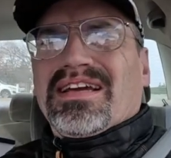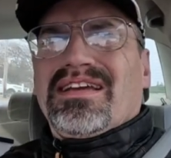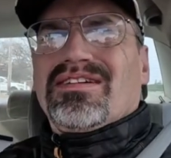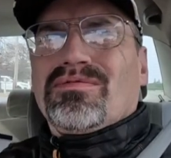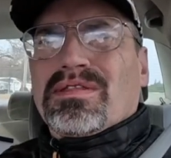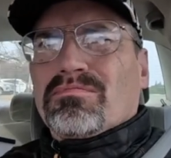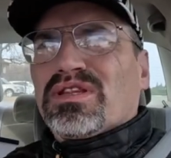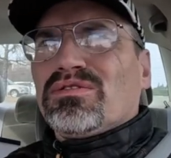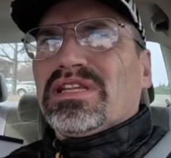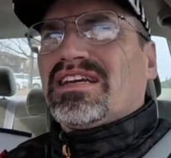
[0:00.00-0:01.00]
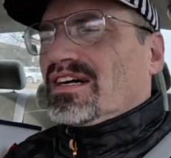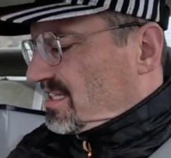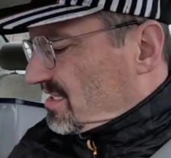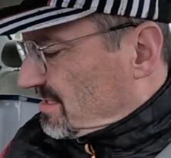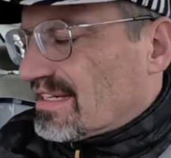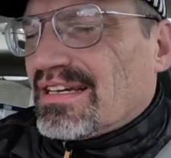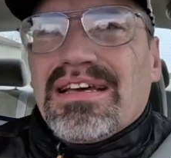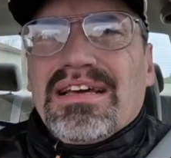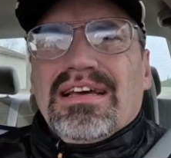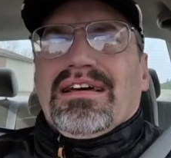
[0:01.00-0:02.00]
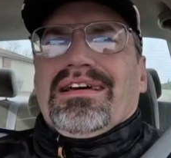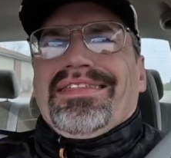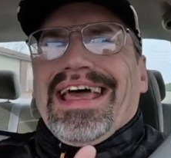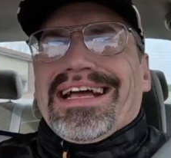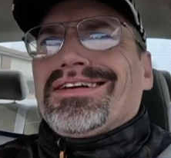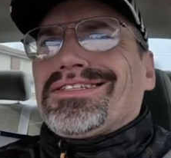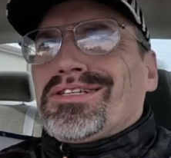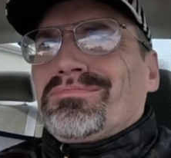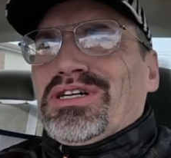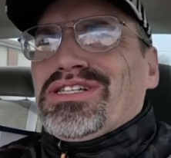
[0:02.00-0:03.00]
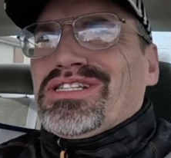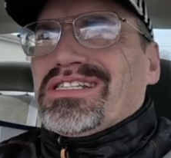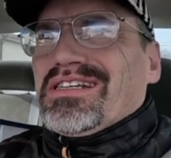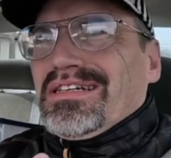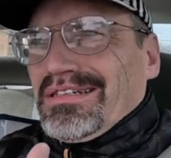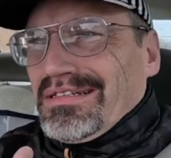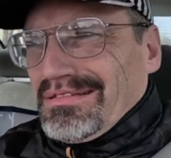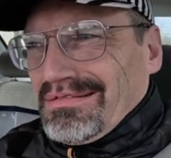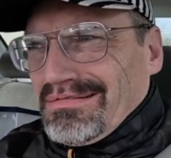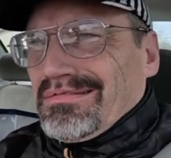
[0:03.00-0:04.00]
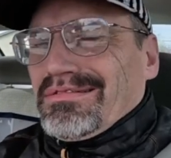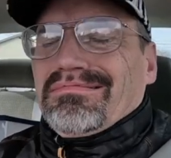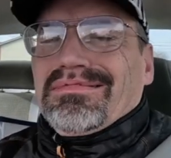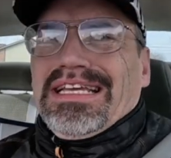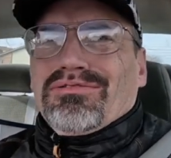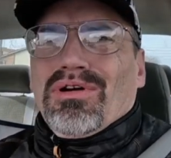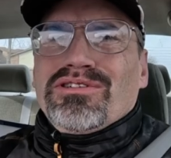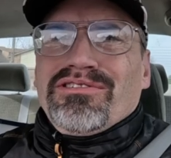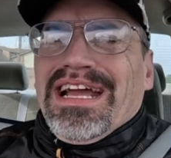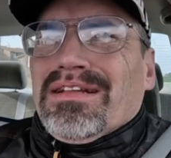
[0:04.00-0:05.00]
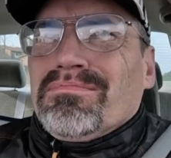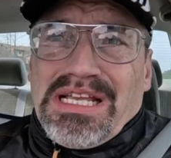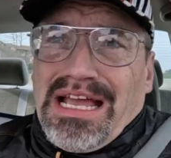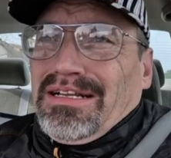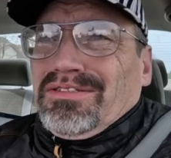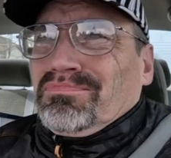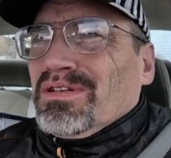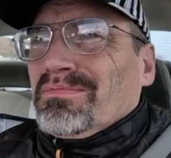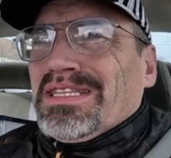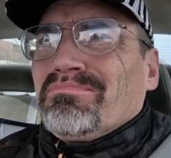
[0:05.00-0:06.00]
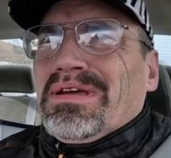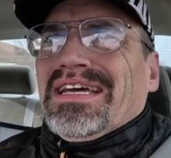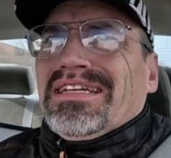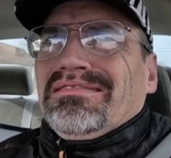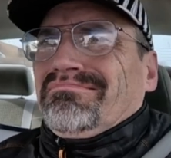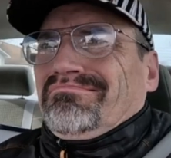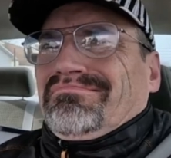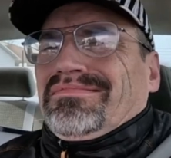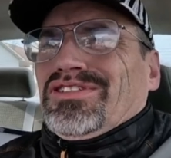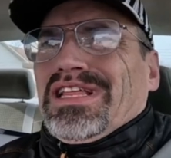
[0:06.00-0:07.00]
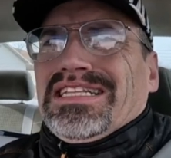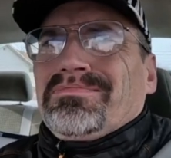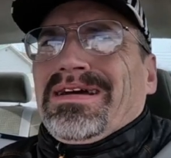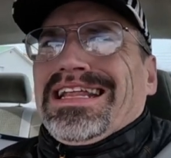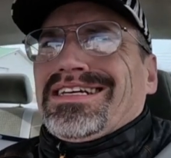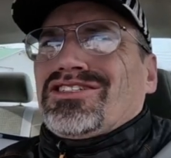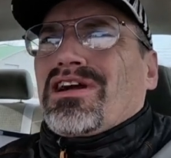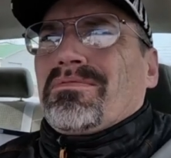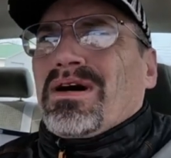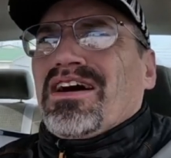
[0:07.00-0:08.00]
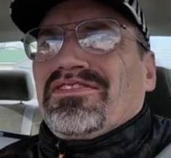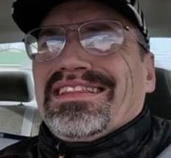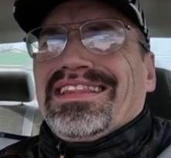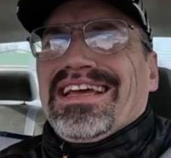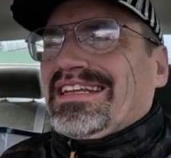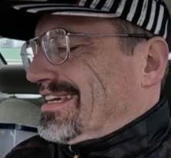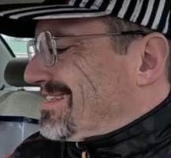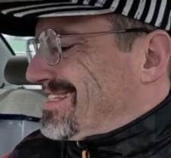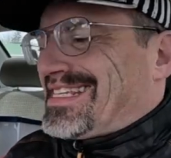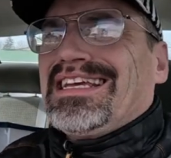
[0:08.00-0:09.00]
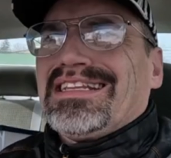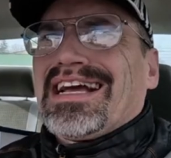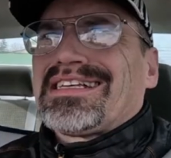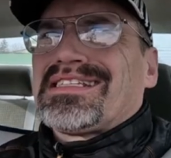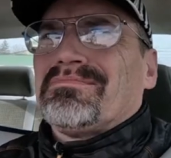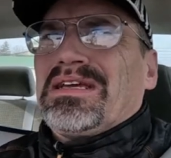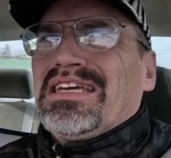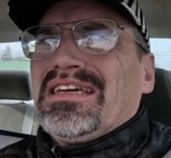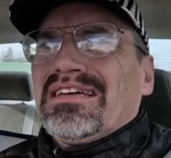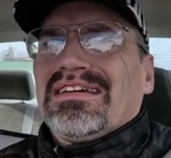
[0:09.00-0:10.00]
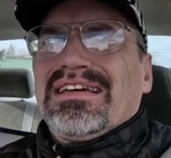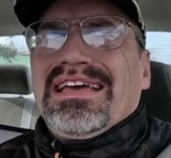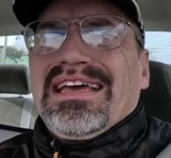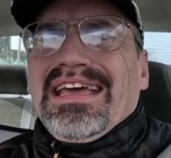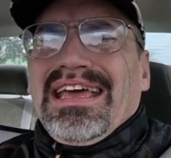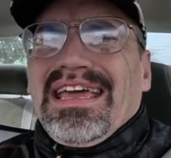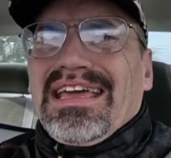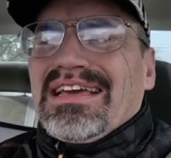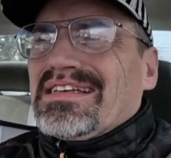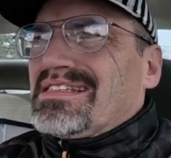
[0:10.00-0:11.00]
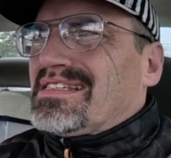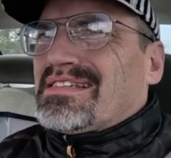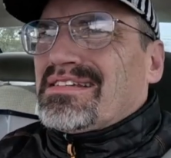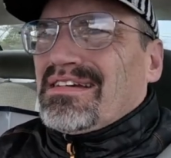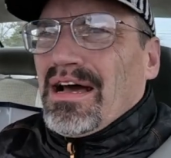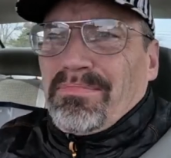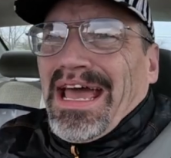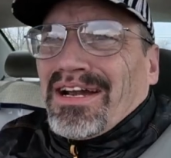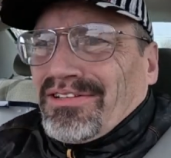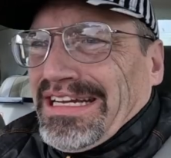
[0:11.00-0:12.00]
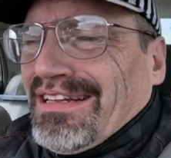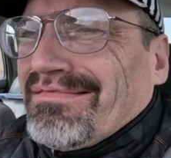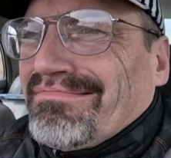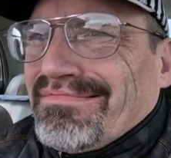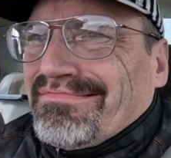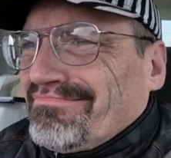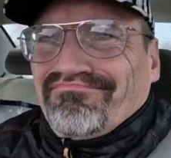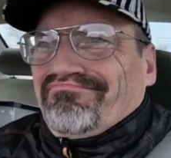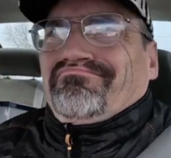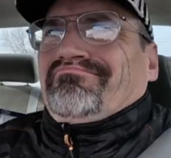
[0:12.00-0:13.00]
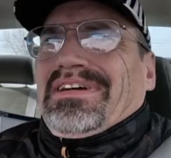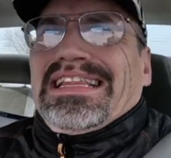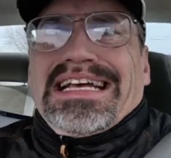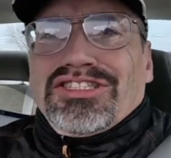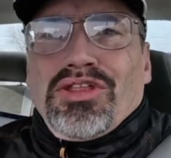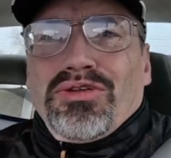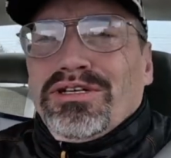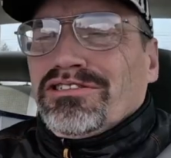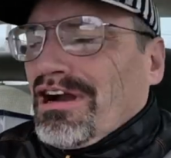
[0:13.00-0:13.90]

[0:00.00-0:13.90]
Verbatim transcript: back here with a blue lid on it. That customer's like grocery items. I just put them in the bin. So that's my next drop off. And then in the seat next to me is a battery. That's the third